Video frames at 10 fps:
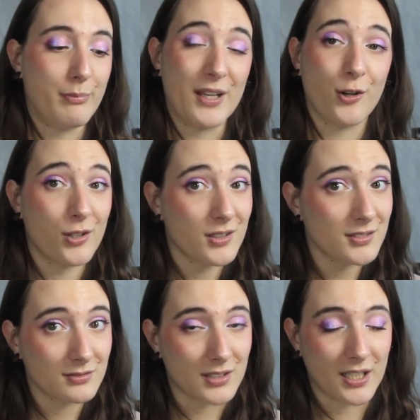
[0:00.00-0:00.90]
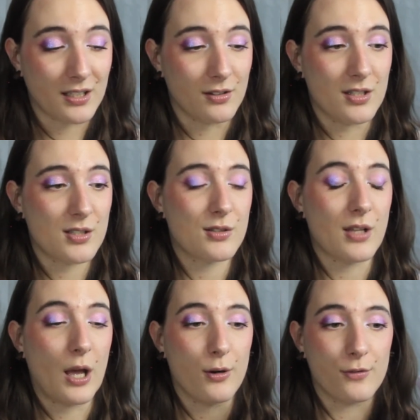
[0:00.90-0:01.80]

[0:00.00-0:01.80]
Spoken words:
bigger. Like this, out